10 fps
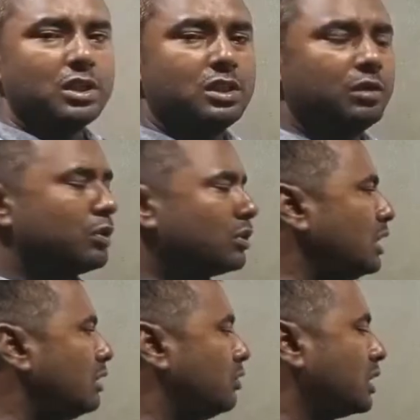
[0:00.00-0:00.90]
plastic
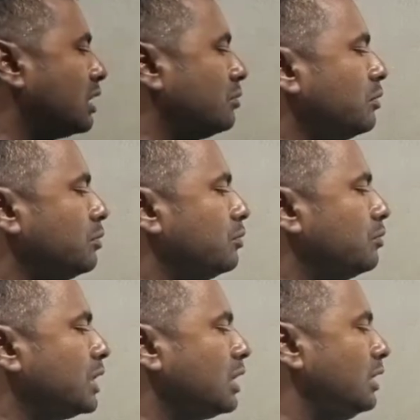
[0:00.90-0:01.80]
bottle have what type
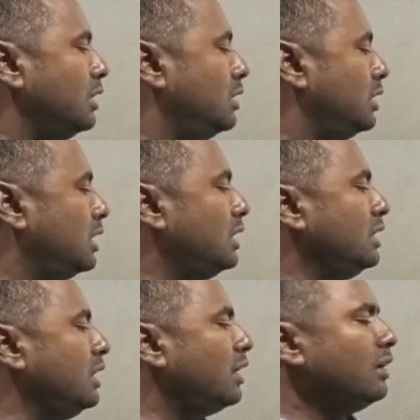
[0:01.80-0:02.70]
of pattern?
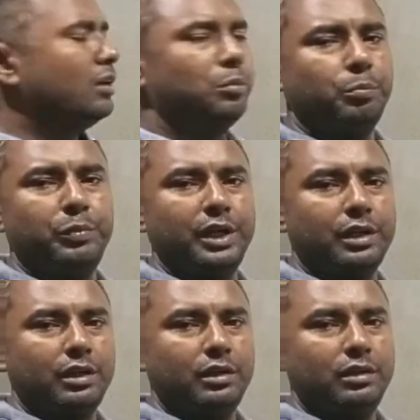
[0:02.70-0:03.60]
Linear
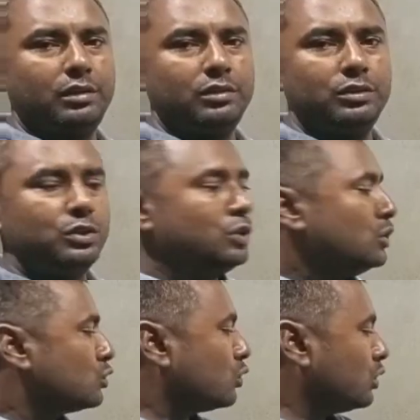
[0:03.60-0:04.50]
pattern.
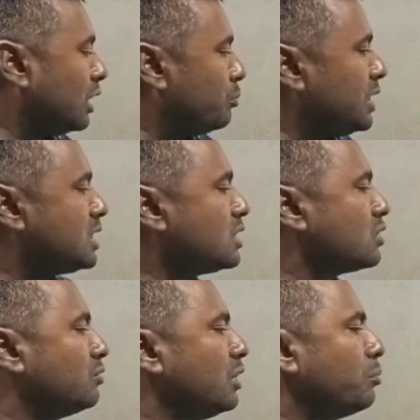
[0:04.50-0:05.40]
So on the
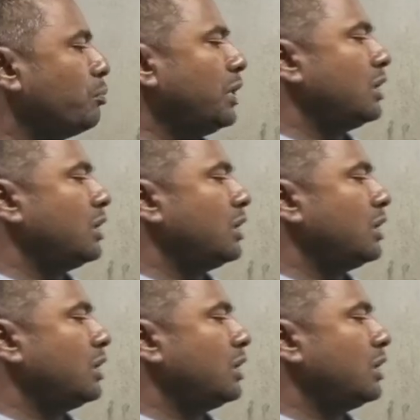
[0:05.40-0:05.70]
basis of the